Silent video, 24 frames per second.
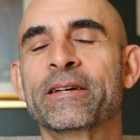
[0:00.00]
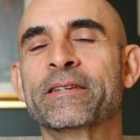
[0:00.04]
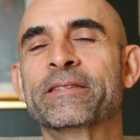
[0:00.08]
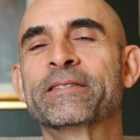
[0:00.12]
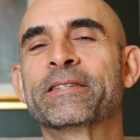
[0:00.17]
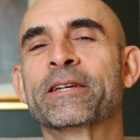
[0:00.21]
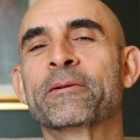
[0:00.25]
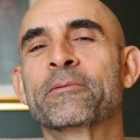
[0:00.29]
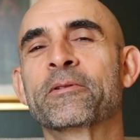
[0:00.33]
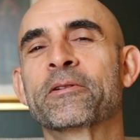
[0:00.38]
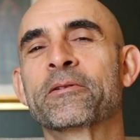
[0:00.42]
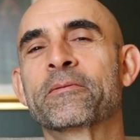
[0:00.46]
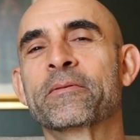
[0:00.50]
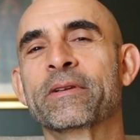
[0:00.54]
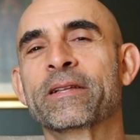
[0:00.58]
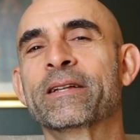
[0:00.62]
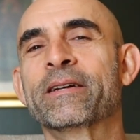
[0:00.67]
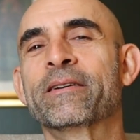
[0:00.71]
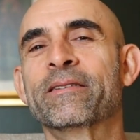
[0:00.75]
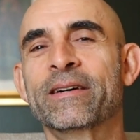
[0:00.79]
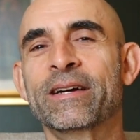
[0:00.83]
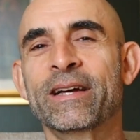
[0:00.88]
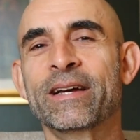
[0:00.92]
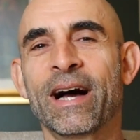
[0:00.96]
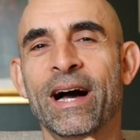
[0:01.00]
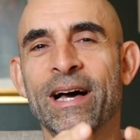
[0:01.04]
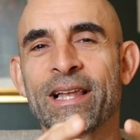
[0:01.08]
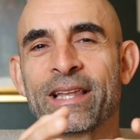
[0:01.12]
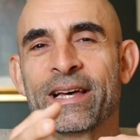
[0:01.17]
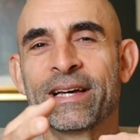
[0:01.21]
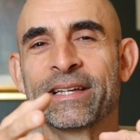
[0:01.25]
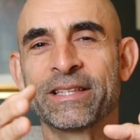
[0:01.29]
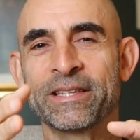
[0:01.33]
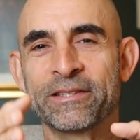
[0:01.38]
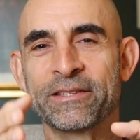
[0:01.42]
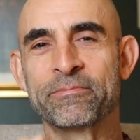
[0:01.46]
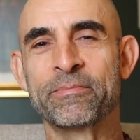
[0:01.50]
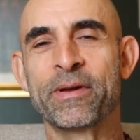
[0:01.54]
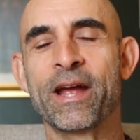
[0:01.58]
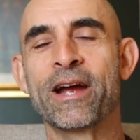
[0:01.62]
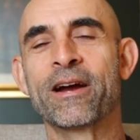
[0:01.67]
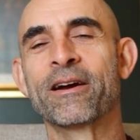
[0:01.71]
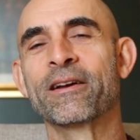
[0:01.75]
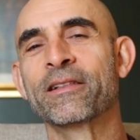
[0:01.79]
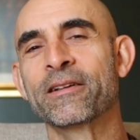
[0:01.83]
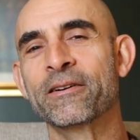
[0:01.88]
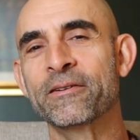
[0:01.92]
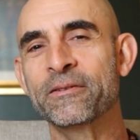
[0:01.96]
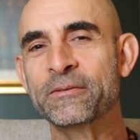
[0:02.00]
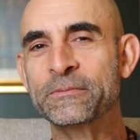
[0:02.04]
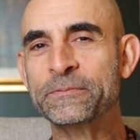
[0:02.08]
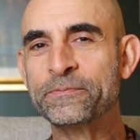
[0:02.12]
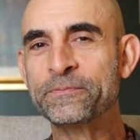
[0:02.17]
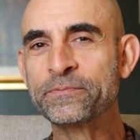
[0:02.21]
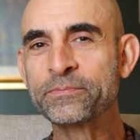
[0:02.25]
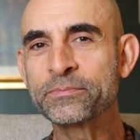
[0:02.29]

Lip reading: similar, you know, I like this parallel.